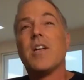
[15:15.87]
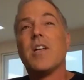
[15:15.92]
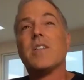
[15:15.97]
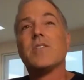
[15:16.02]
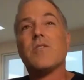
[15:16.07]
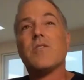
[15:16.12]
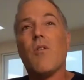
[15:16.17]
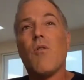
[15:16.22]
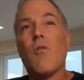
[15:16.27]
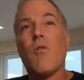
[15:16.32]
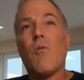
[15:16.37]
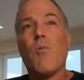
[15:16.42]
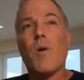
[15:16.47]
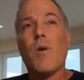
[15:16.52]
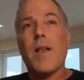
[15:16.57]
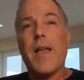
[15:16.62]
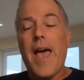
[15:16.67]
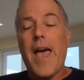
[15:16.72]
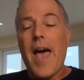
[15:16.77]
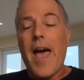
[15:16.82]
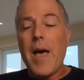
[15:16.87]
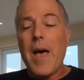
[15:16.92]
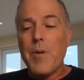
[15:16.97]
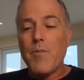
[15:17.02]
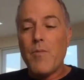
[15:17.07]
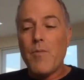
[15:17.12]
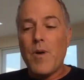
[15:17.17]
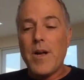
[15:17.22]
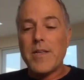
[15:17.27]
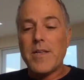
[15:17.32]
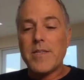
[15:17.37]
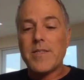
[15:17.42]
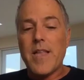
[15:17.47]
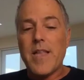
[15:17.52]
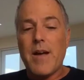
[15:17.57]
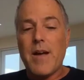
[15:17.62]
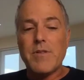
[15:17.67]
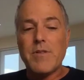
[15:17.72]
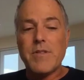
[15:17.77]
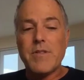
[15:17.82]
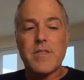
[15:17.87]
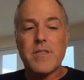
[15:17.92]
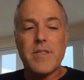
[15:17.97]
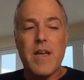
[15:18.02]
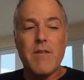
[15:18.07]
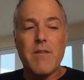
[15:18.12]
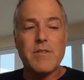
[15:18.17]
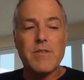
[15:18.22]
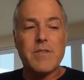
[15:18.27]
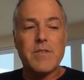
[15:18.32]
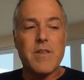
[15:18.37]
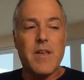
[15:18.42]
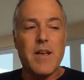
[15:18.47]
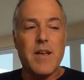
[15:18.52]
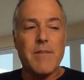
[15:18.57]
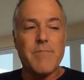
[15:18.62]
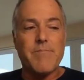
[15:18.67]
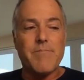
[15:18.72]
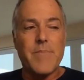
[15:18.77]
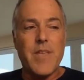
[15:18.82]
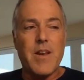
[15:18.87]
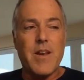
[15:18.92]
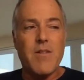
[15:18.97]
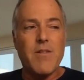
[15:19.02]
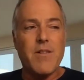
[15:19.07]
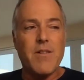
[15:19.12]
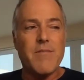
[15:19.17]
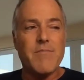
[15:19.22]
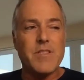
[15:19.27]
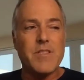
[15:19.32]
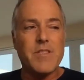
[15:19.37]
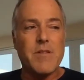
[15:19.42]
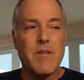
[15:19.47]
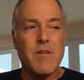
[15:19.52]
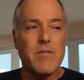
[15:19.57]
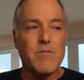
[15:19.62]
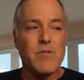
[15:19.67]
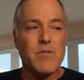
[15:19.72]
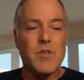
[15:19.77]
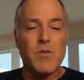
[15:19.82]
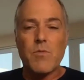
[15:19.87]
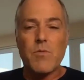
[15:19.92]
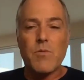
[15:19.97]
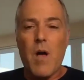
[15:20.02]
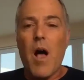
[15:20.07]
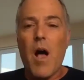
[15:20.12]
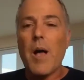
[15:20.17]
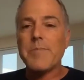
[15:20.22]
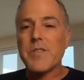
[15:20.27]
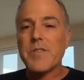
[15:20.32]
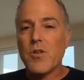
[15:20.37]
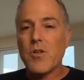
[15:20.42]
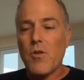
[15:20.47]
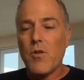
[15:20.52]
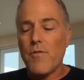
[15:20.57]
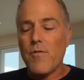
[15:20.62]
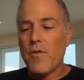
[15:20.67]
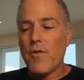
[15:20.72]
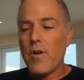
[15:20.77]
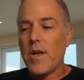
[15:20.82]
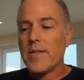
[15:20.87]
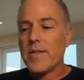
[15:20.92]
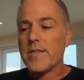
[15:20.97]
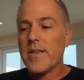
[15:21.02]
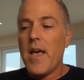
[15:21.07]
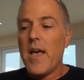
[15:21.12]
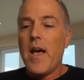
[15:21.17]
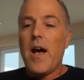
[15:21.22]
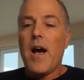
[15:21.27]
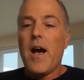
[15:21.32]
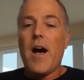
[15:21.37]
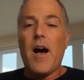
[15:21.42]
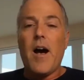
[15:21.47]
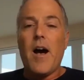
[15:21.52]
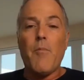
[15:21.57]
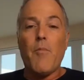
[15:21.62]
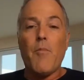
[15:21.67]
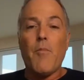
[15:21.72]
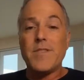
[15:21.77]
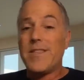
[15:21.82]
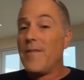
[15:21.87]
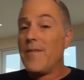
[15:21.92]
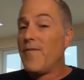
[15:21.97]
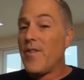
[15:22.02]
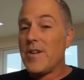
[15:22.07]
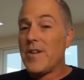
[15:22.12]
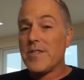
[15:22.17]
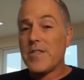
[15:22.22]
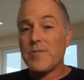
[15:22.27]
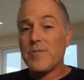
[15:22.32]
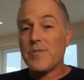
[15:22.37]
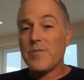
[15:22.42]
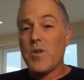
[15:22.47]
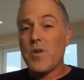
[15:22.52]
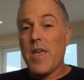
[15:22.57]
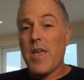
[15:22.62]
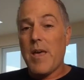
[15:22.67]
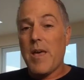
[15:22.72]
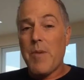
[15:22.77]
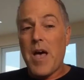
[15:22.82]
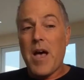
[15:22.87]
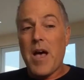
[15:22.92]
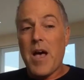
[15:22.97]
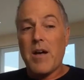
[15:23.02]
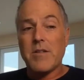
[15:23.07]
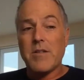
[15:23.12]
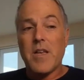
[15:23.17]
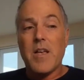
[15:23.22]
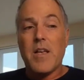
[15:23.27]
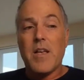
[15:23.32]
So what happened was it was an obstacle for us. When Tim Ferriss's book came out,